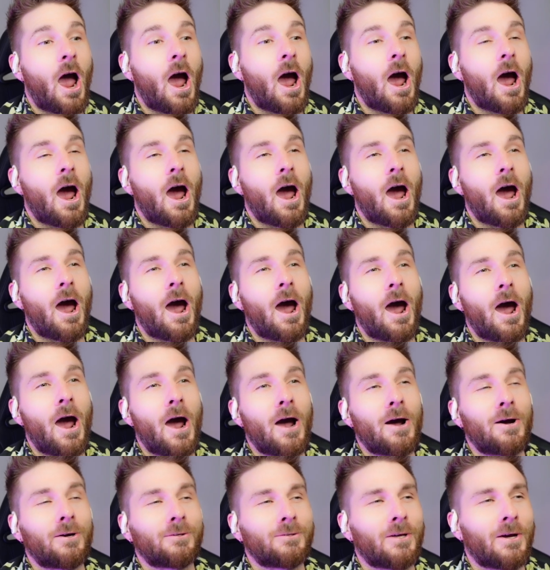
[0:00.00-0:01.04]

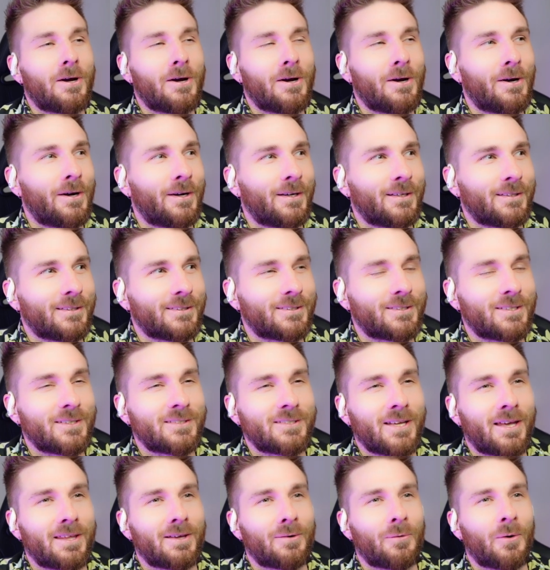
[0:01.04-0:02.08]
Oh, dude. She
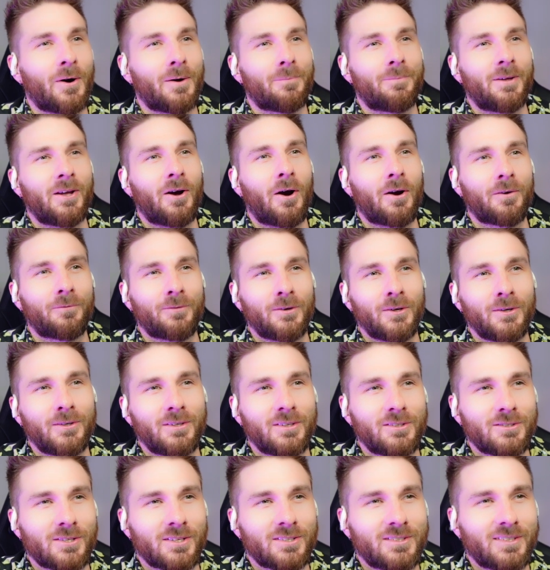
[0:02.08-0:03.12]
said it wouldn't be hard for you
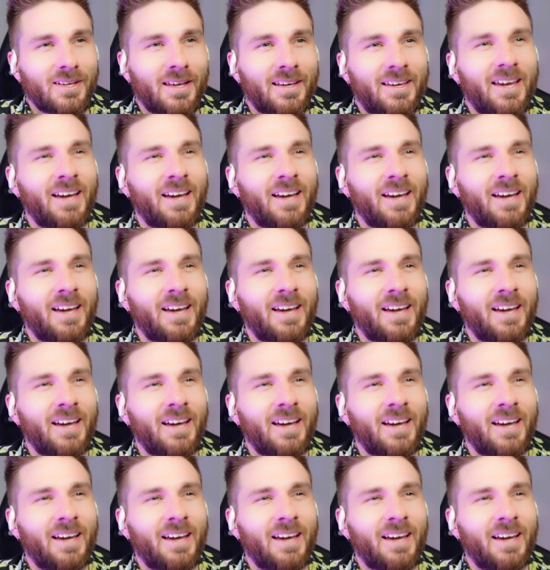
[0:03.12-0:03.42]
to just like